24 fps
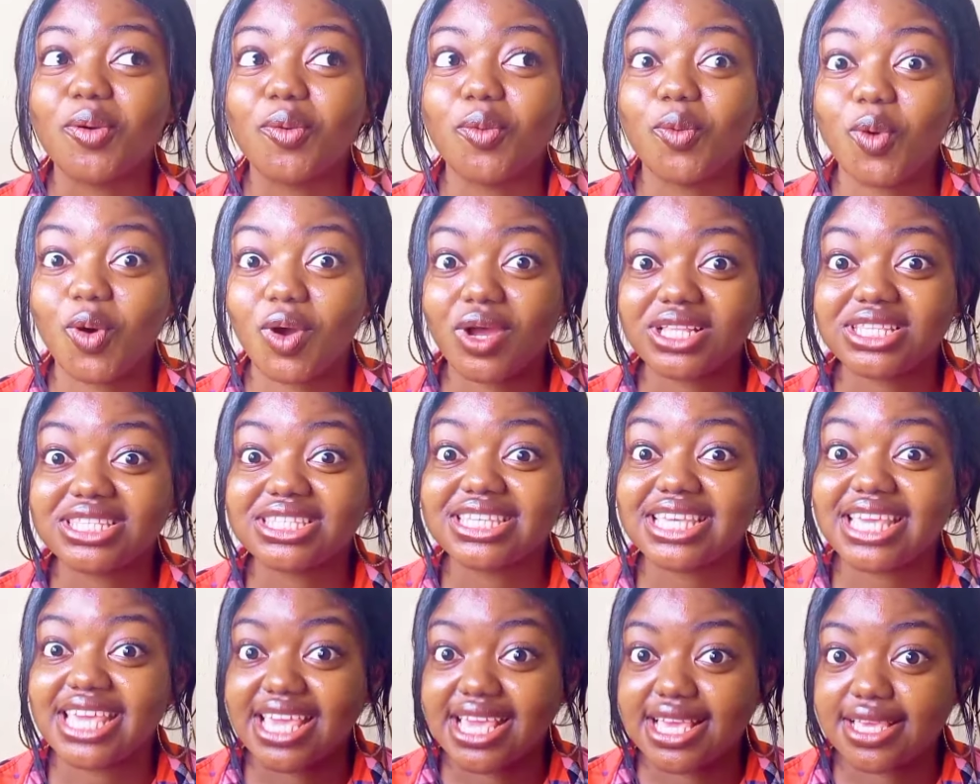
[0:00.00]

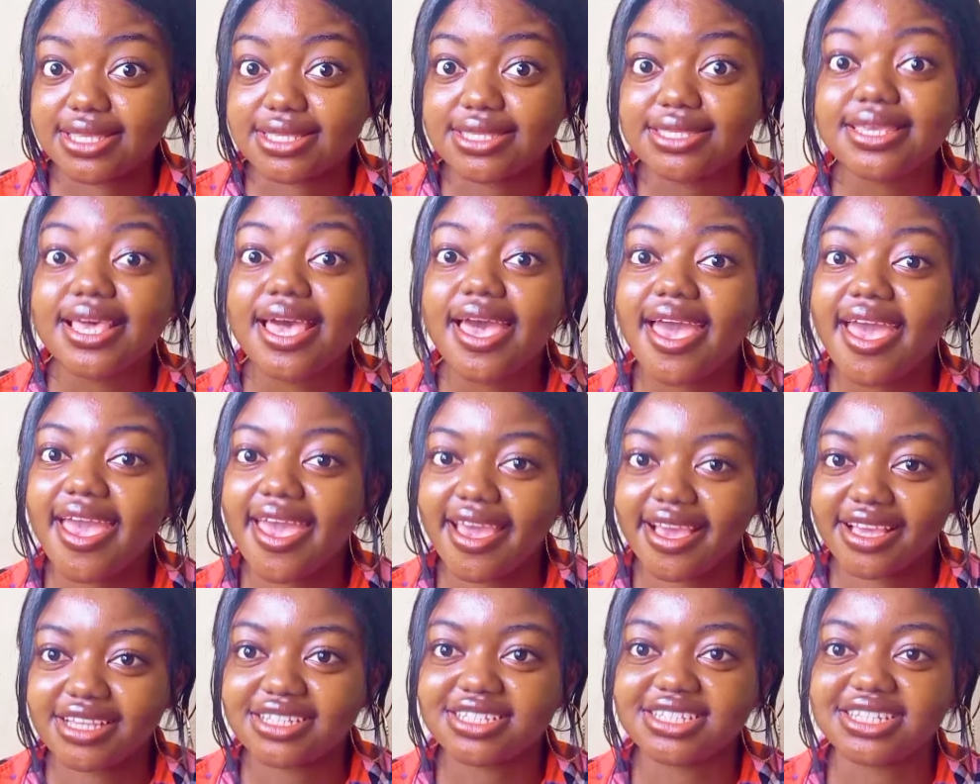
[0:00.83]
What is
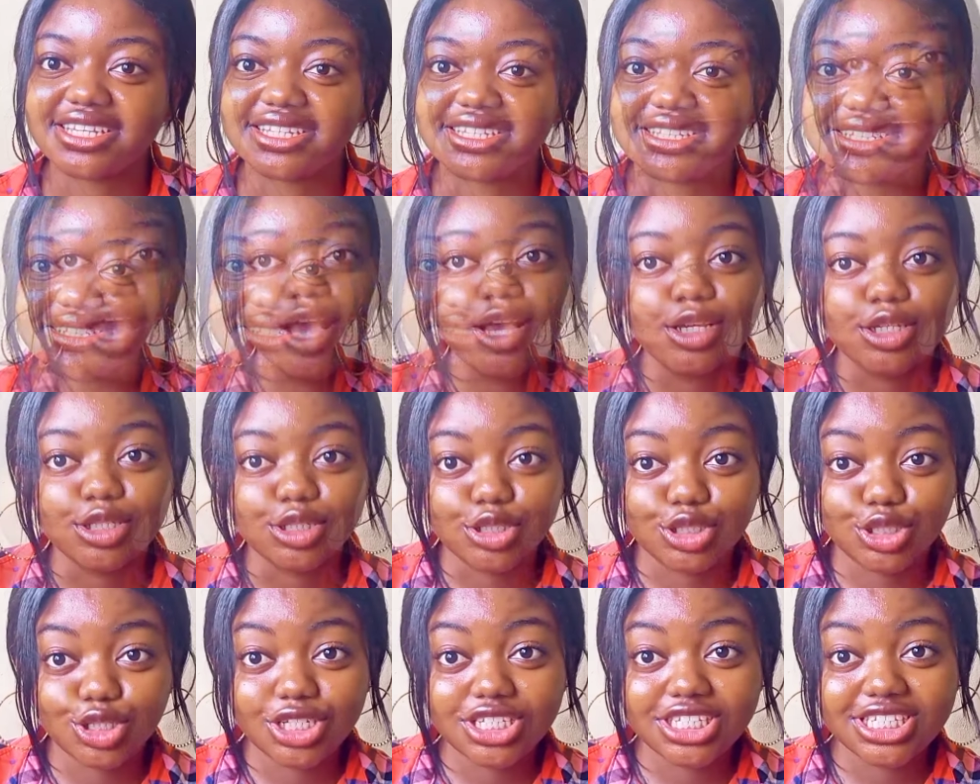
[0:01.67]
hair shedding?
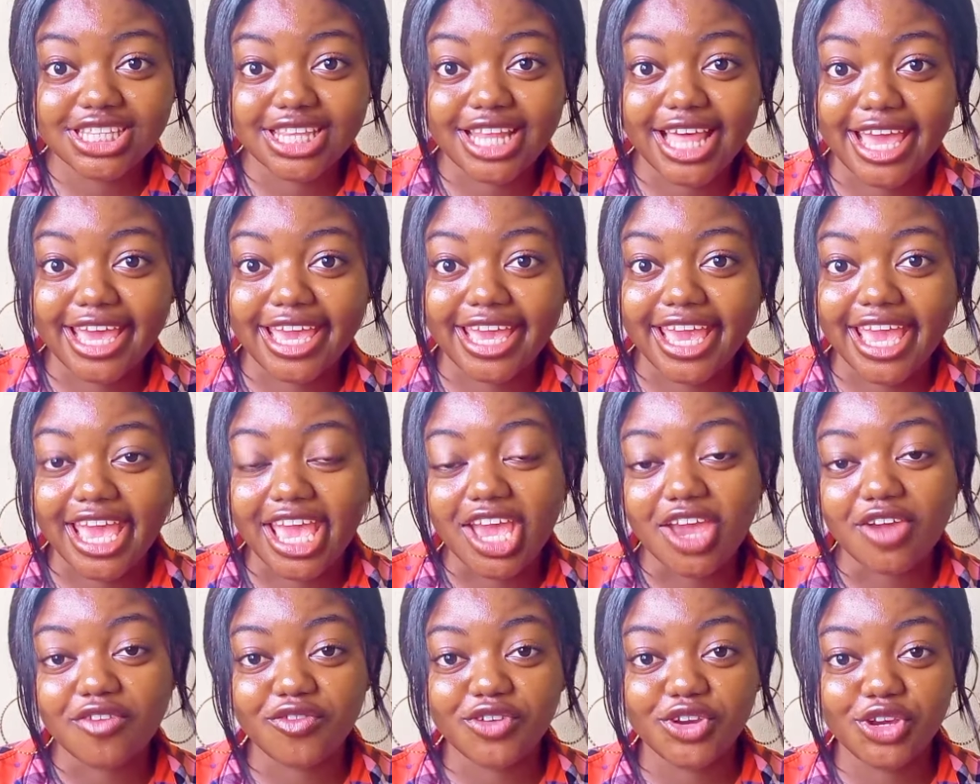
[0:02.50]
Just like
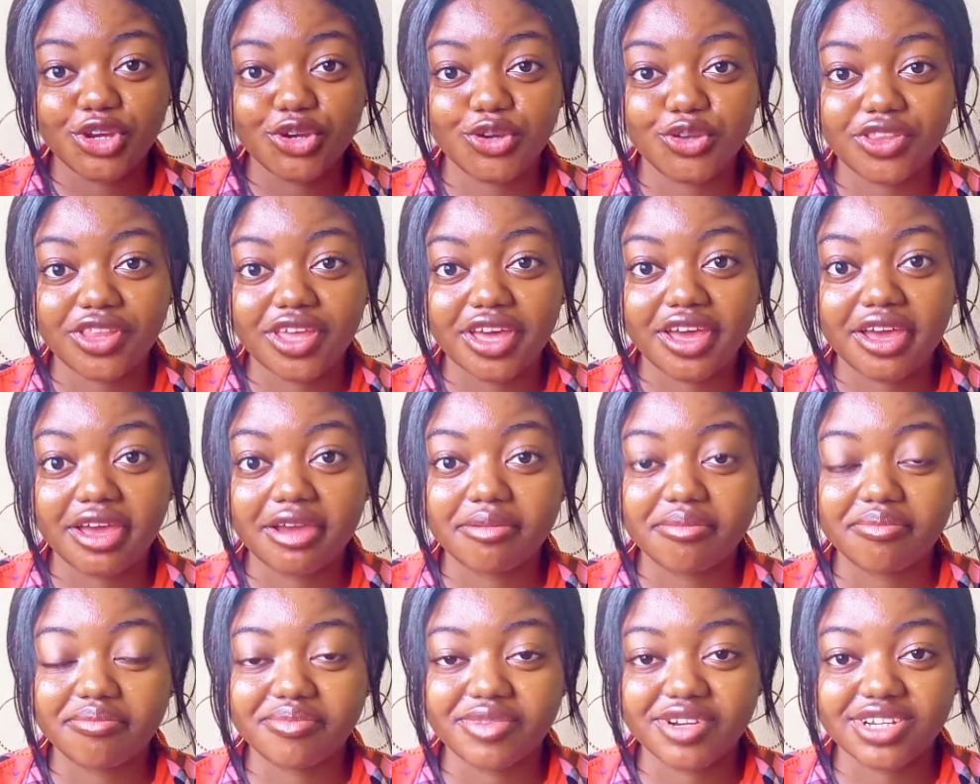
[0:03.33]
every
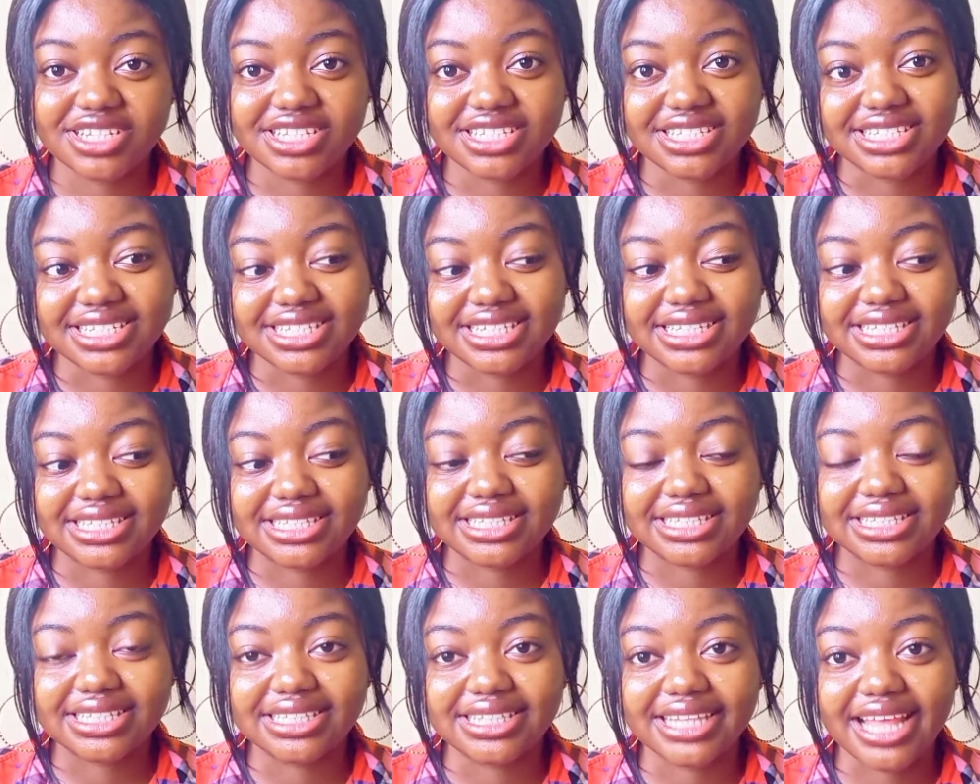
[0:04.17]
other
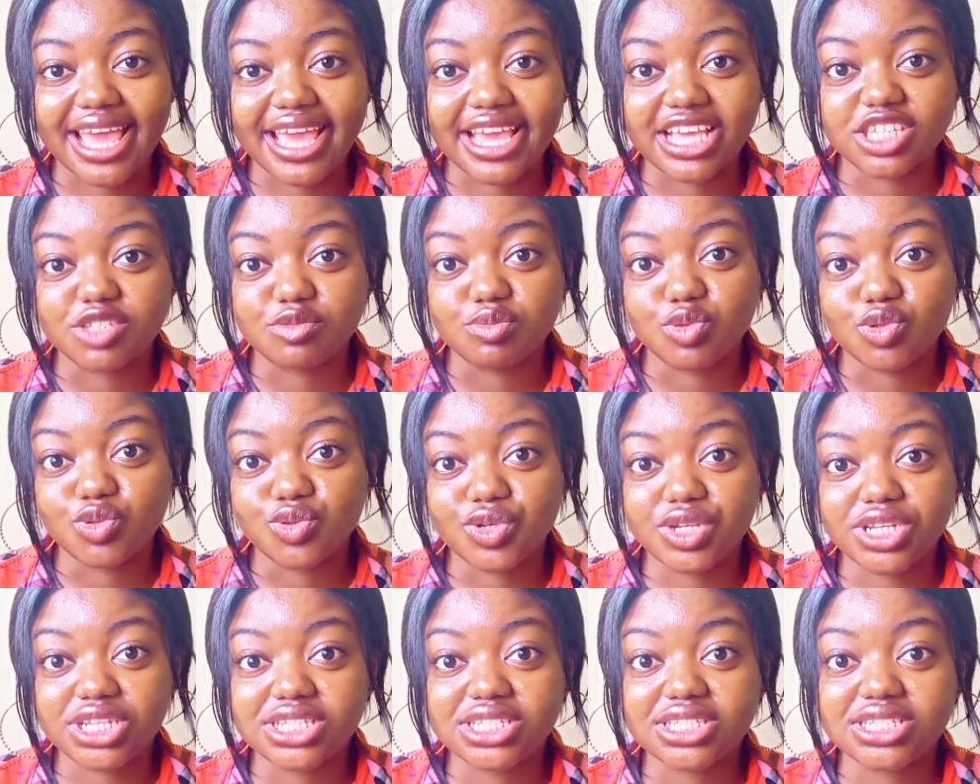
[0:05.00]
person that
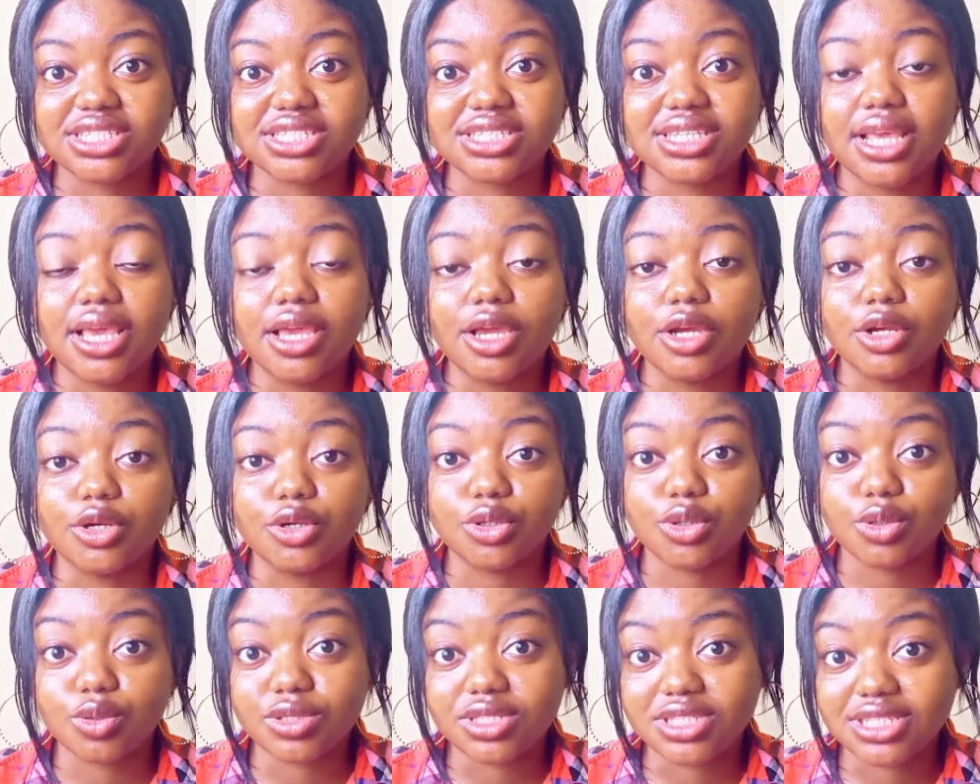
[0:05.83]
experiences
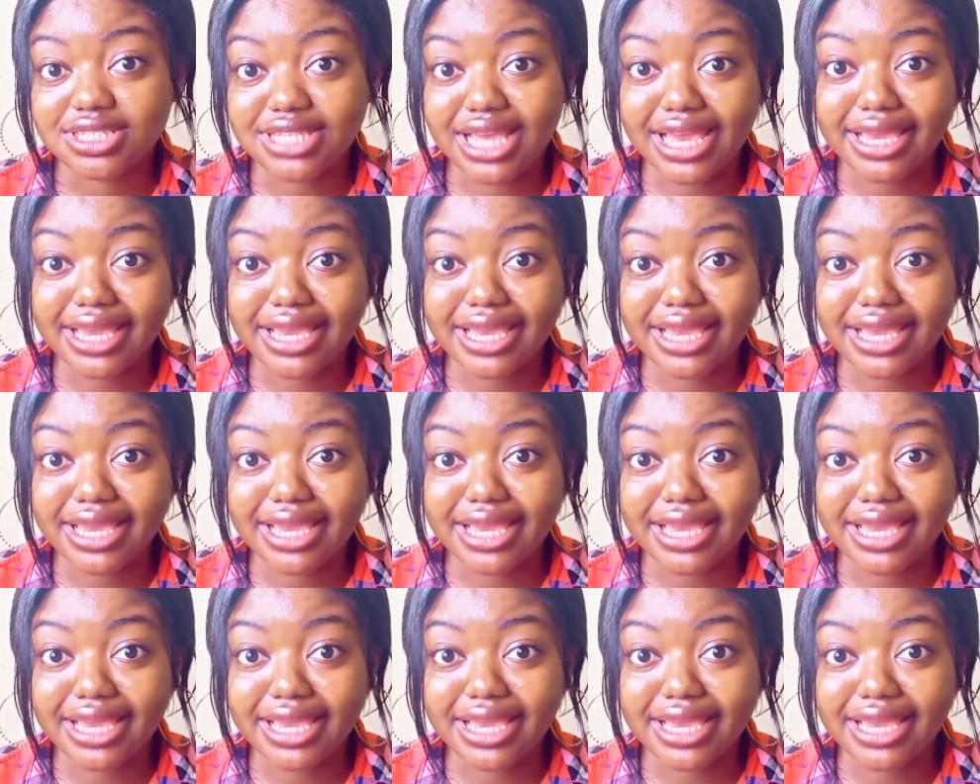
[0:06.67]
growth